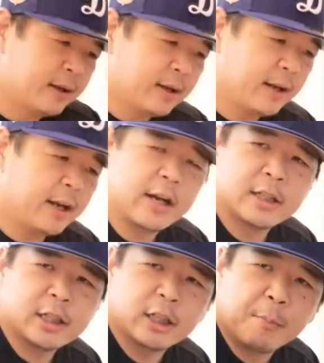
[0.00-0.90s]
Yeah, and
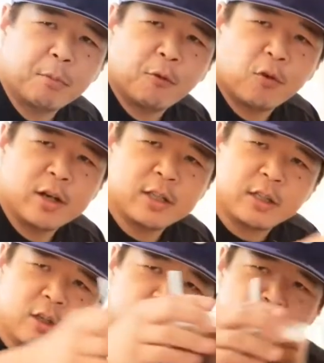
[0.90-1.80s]
actually a couple friends
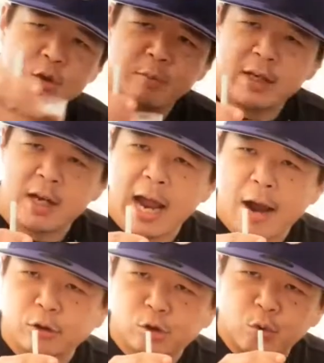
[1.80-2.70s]
introduced me to
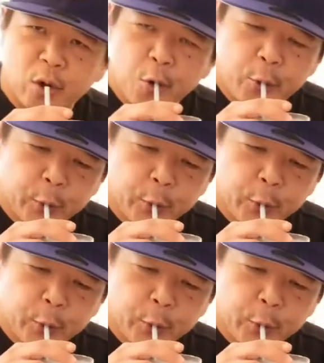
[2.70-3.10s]
house grill.